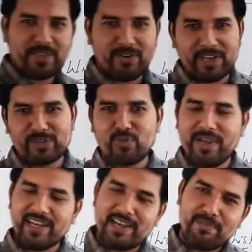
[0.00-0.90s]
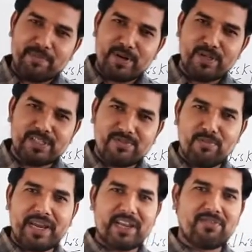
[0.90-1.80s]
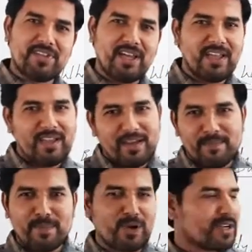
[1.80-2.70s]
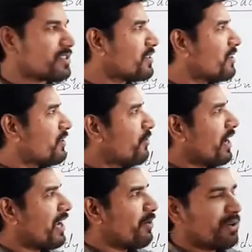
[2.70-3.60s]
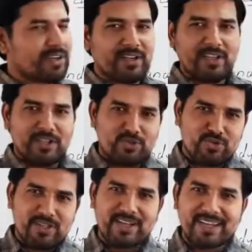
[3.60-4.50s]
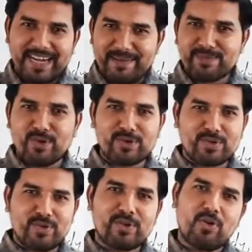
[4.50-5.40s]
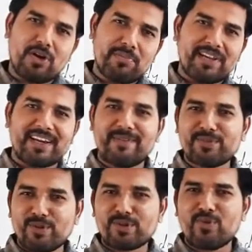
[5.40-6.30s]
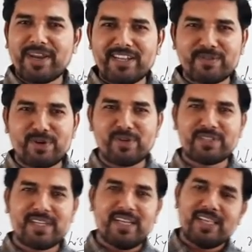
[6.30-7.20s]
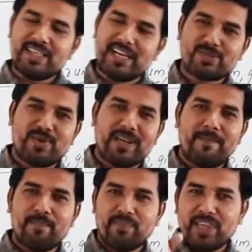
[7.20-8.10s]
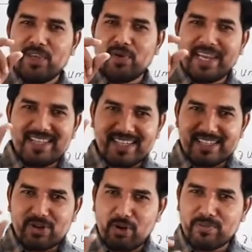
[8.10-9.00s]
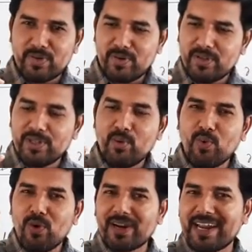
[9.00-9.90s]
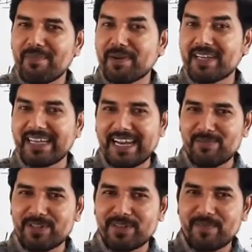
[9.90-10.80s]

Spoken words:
Okay, so wine can be produced from any of the products. Okay, even through the grapes also, normal grapes also wine is produced. That's why you can just observe the over-ripened grapes.